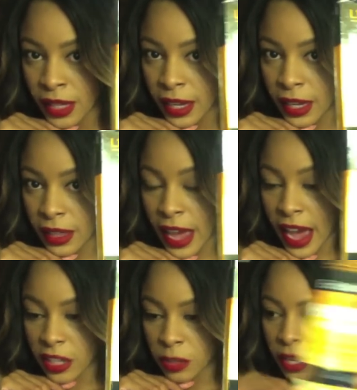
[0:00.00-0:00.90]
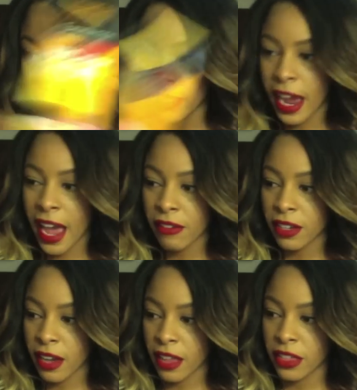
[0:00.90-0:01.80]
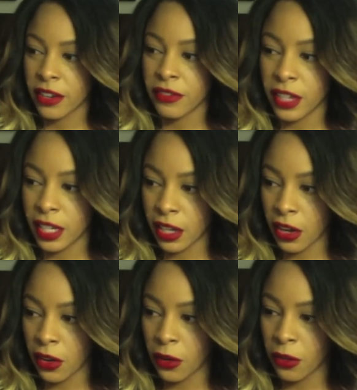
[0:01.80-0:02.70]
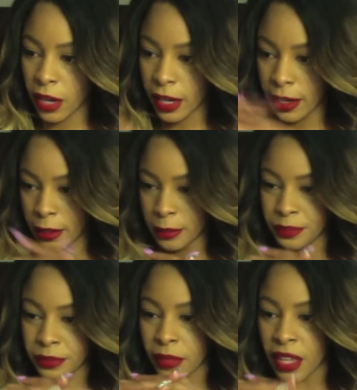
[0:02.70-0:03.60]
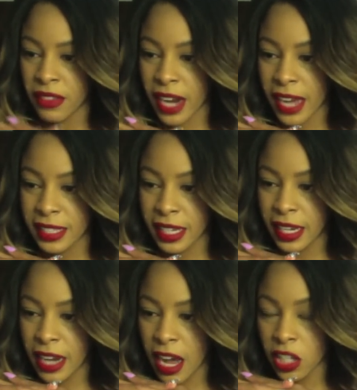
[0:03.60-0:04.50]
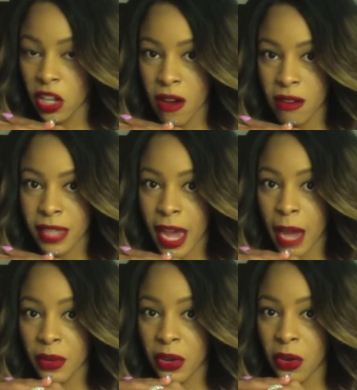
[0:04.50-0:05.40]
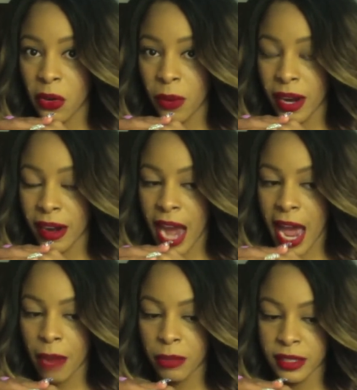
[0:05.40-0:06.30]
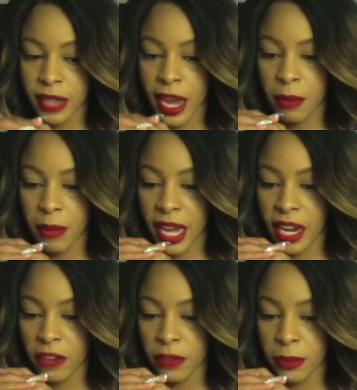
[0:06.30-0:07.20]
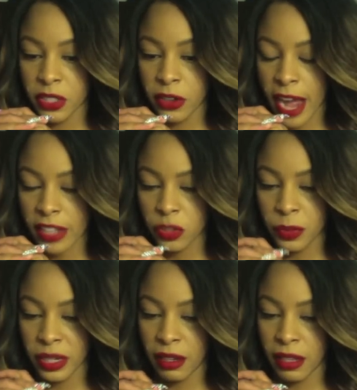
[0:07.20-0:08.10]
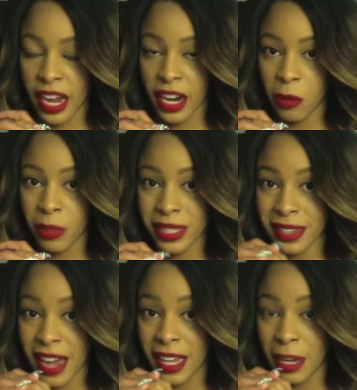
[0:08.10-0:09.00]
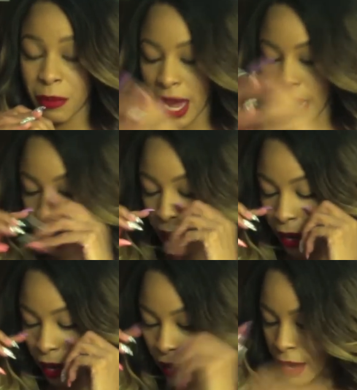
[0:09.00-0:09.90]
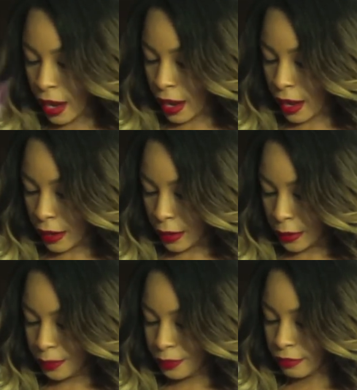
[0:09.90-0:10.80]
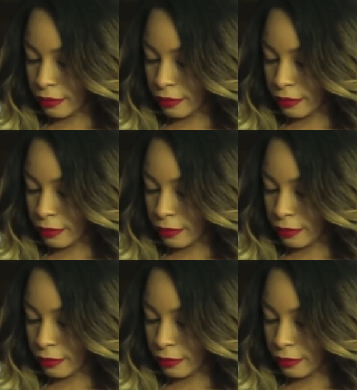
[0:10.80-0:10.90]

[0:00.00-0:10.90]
in the ash blonde. I have another video um, that I did a long time ago where I was dyeing my hair from scratch, but the hair was not in my hair. Um,